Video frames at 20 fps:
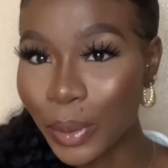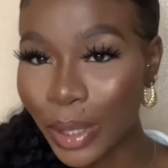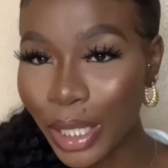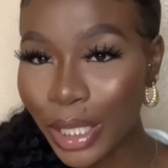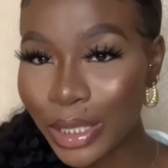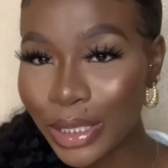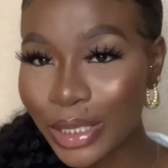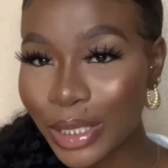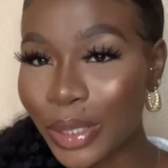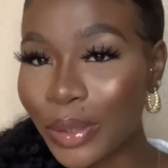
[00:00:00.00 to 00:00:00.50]

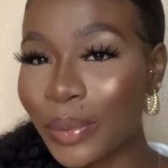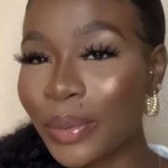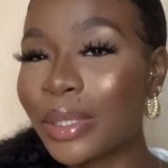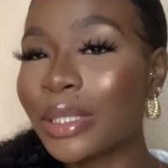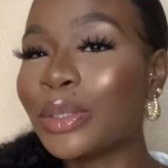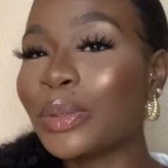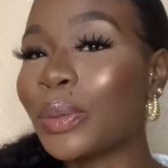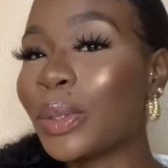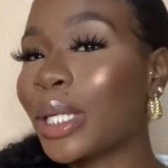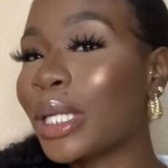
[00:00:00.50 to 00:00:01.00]
eyeshadow,
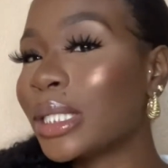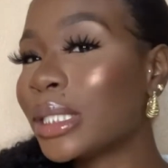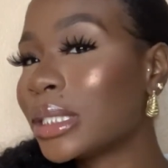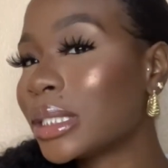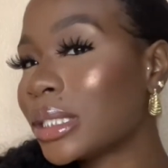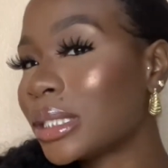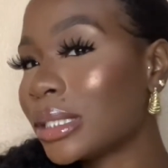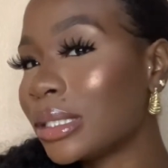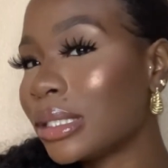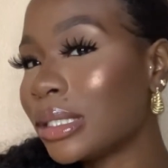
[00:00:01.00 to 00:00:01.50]
as you can
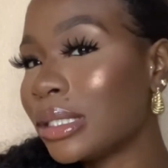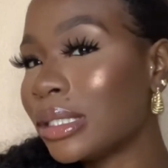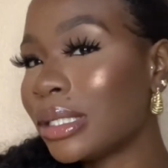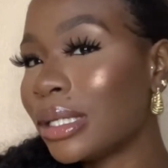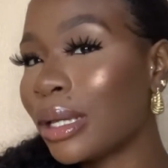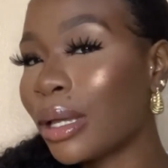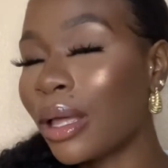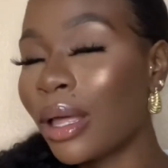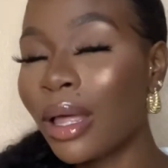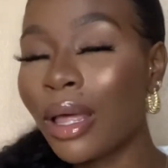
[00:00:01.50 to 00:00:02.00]

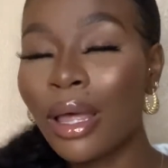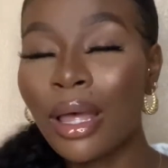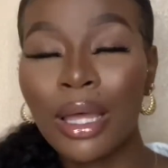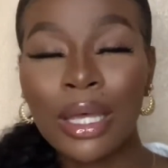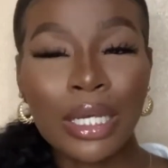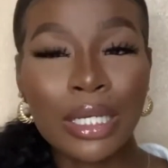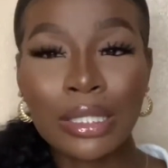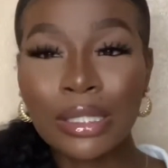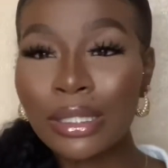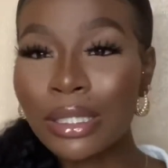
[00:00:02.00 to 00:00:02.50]
see,
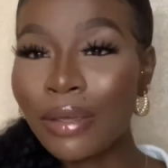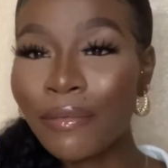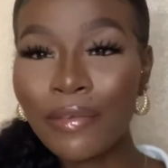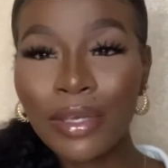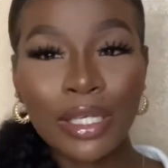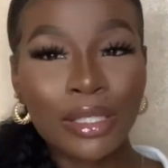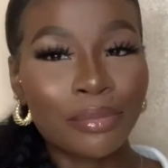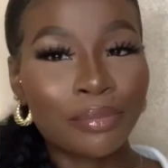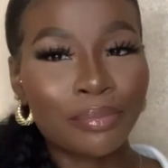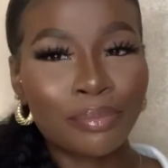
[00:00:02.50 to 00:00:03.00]
it's
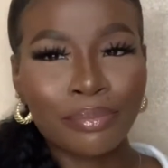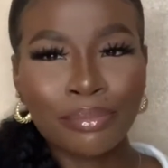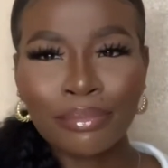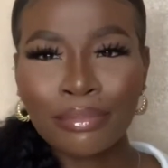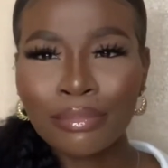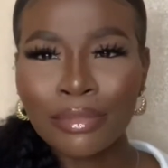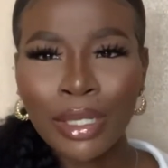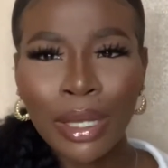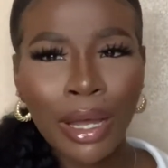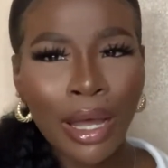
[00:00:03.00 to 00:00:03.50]

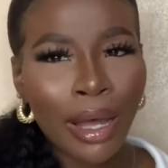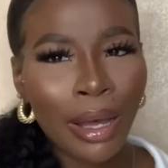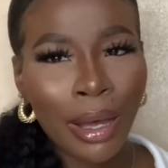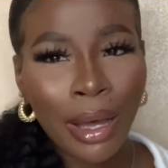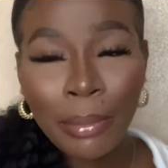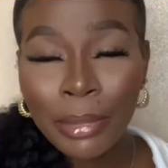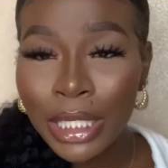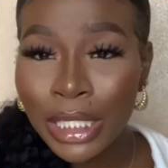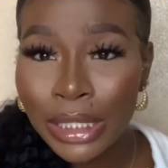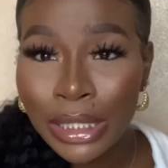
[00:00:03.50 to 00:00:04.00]
giving a
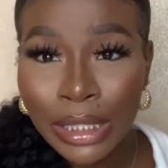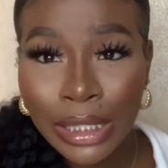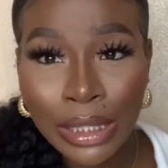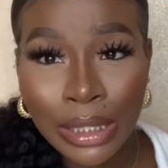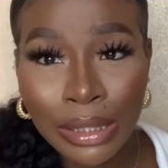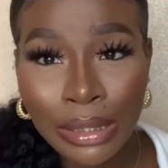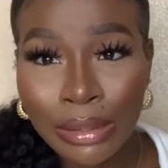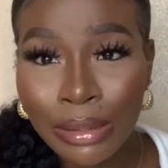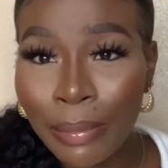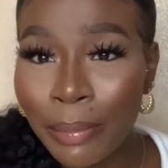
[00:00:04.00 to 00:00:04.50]

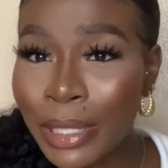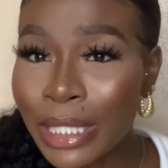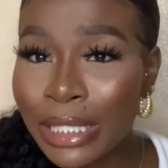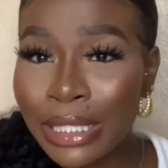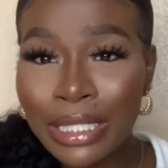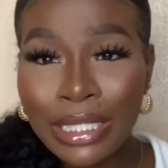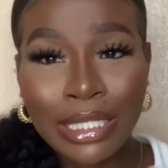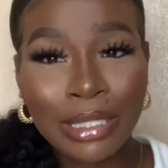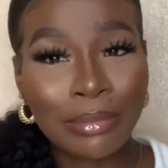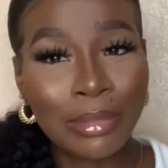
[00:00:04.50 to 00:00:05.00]
meeting,
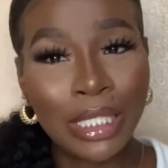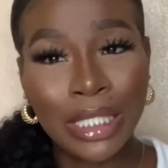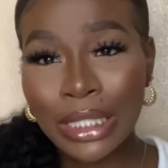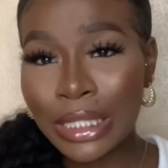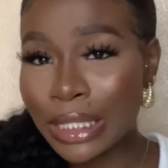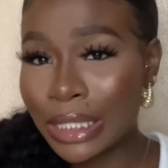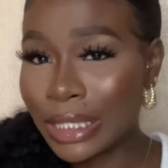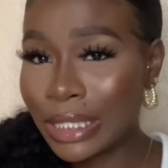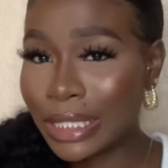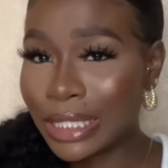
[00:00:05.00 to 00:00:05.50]
business
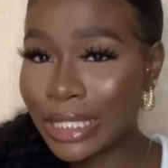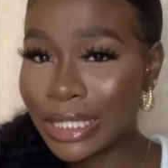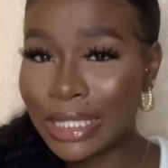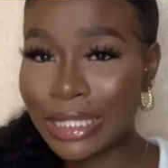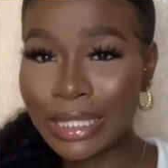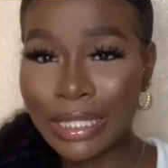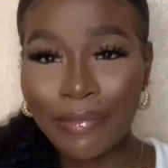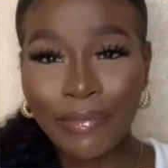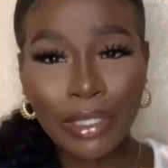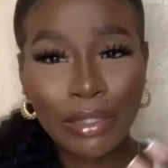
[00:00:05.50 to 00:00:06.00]
meeting,
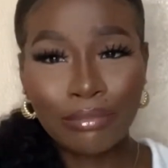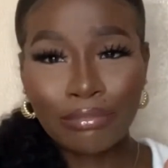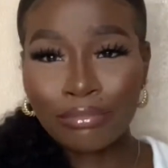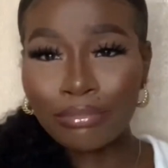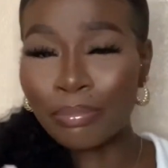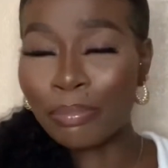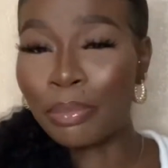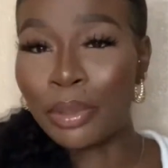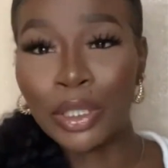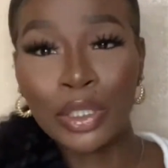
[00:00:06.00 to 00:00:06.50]
it's
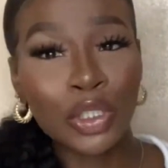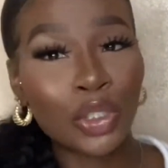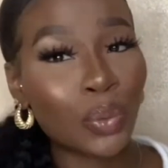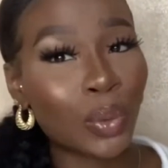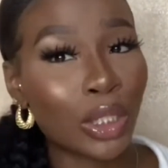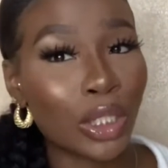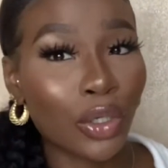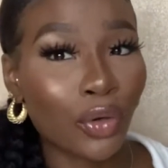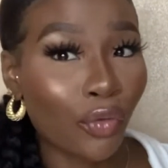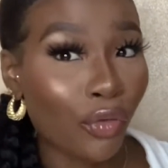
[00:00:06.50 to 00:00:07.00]
giving brunch
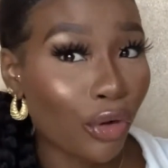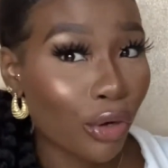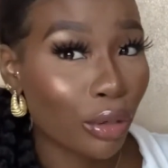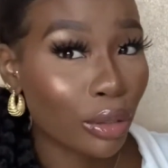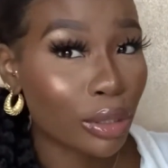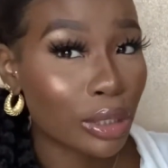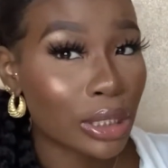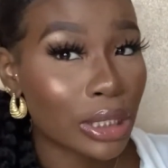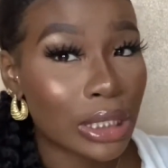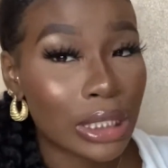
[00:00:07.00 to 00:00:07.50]
with the
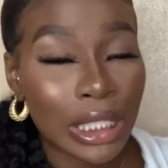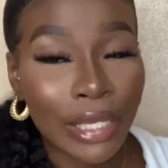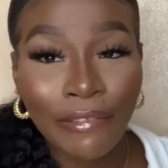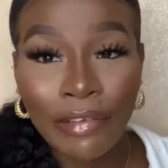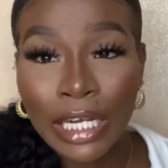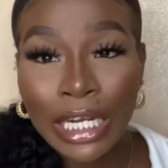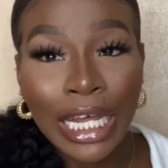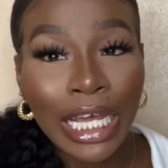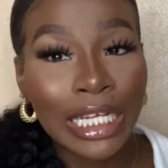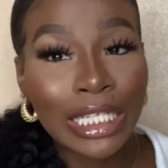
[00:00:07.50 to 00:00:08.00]
girls, it's
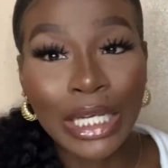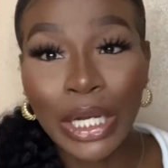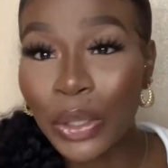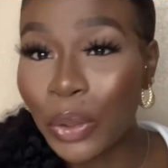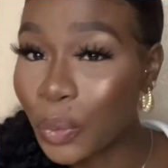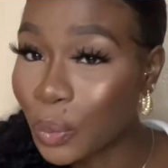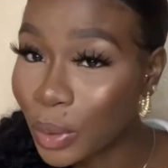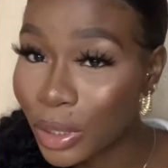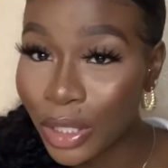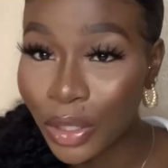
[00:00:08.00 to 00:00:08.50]
giving night
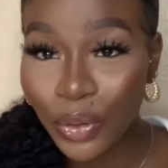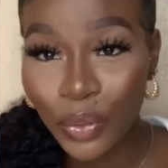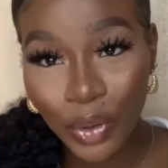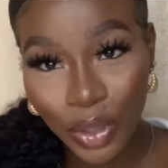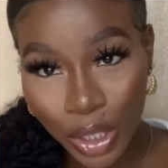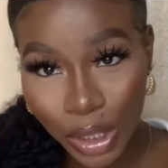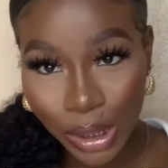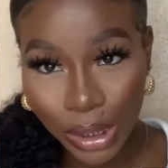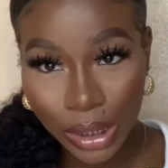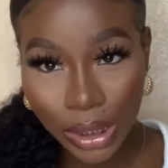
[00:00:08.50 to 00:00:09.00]
out with the
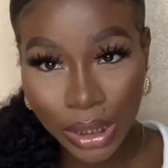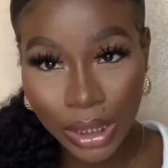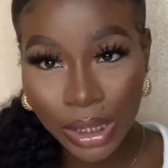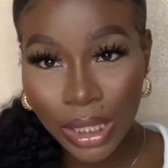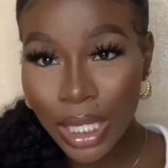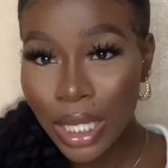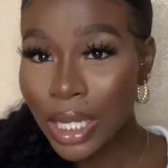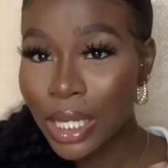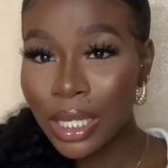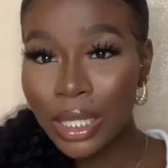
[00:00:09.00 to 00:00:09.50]
girls,
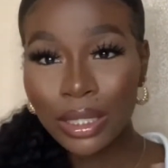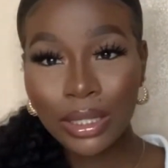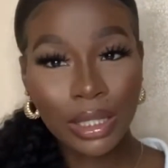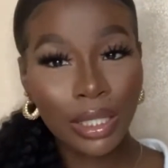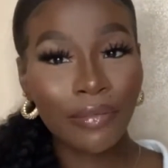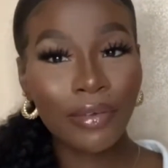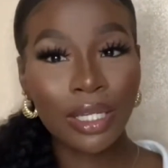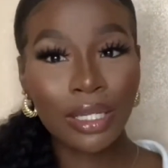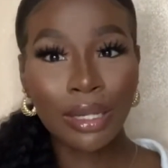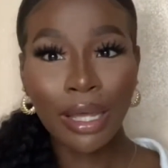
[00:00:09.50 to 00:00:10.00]
it's
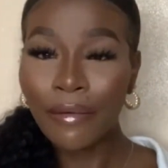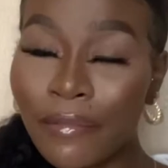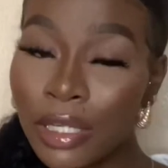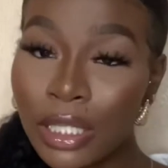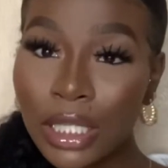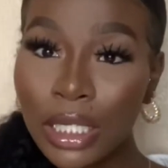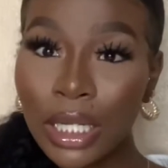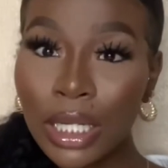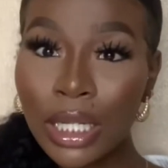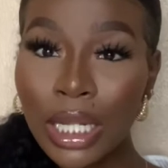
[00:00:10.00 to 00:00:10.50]
giving
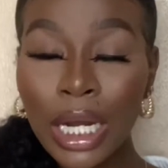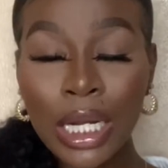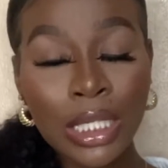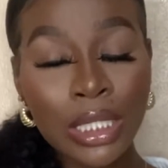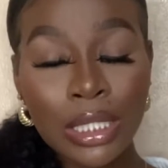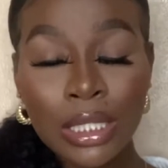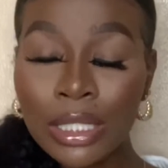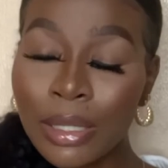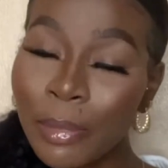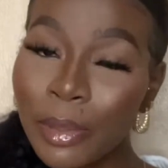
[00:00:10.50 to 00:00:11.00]
everything that
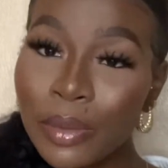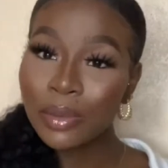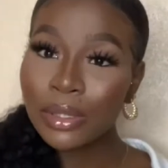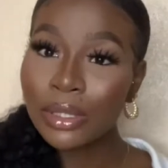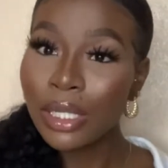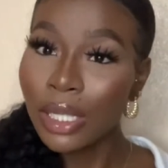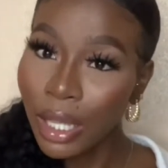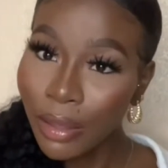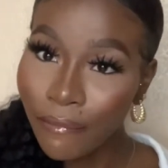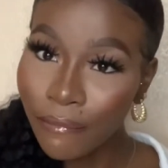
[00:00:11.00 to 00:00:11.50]
it's supposed
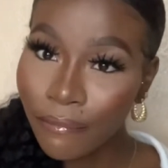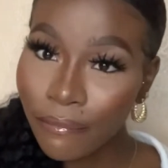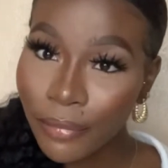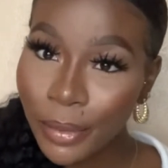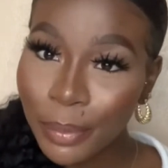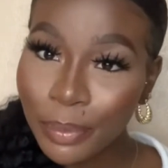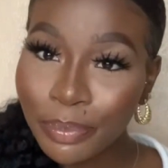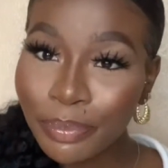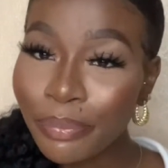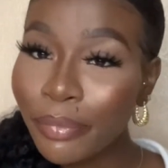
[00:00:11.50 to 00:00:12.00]
to give,
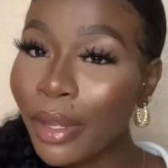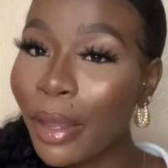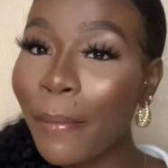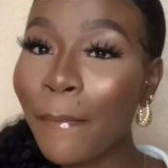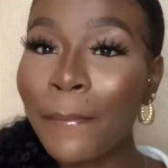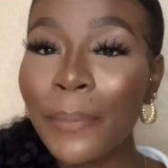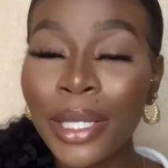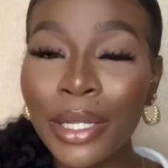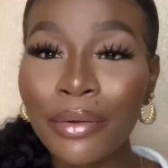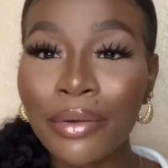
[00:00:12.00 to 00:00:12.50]

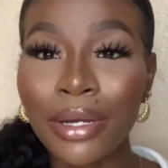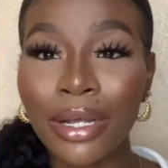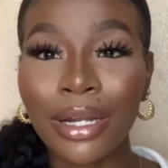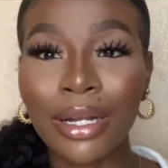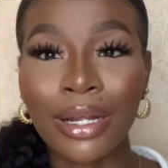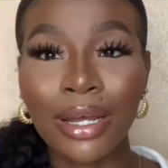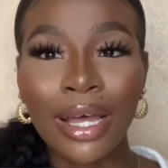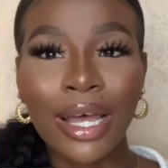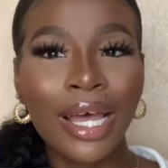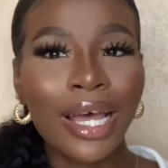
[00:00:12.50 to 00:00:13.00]

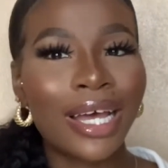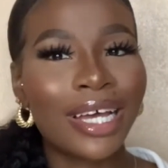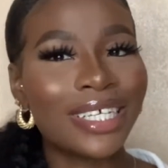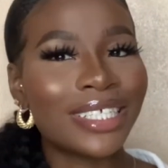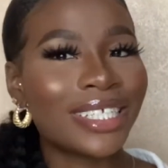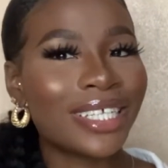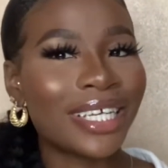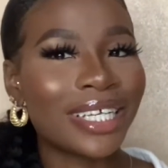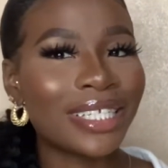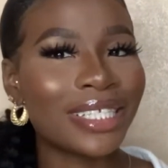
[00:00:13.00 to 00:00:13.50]
period.
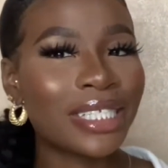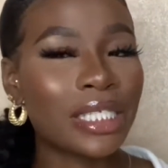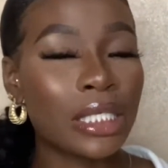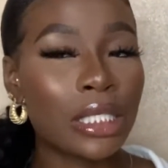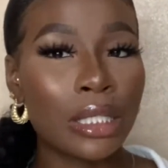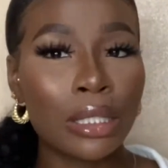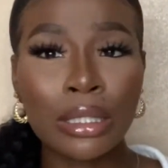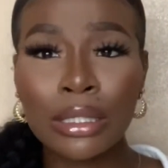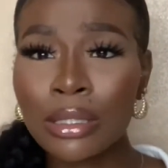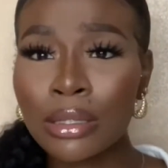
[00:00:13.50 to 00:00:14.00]
As you can
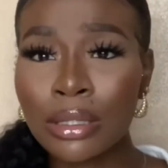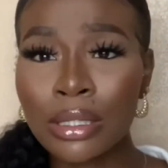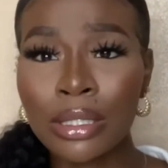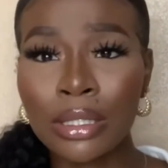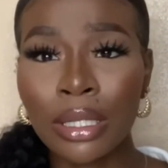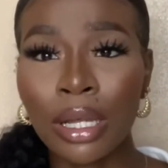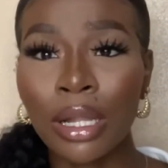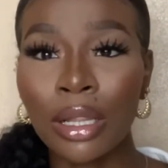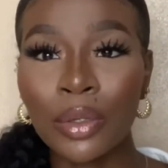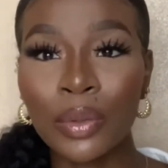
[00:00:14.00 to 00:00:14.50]
see, this is
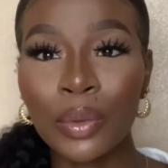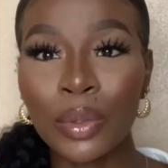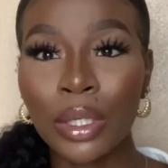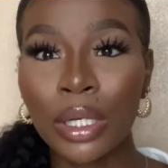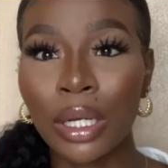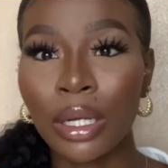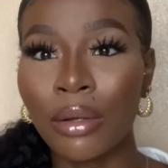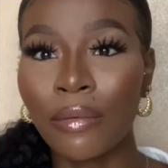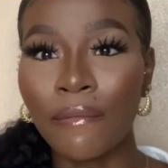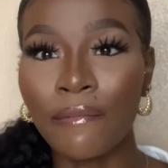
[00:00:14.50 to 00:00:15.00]
a look
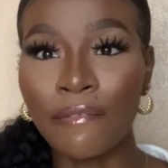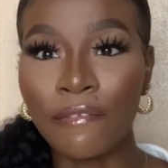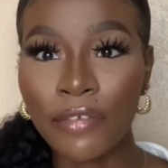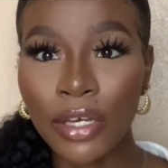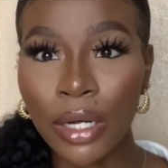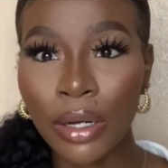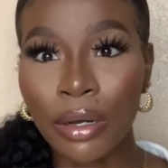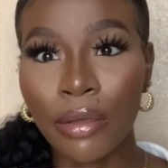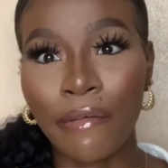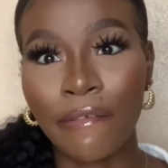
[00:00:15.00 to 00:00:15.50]

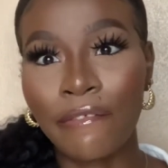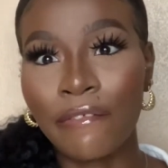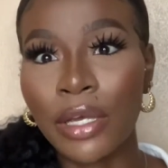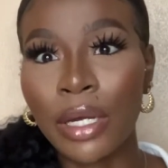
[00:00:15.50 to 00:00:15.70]
very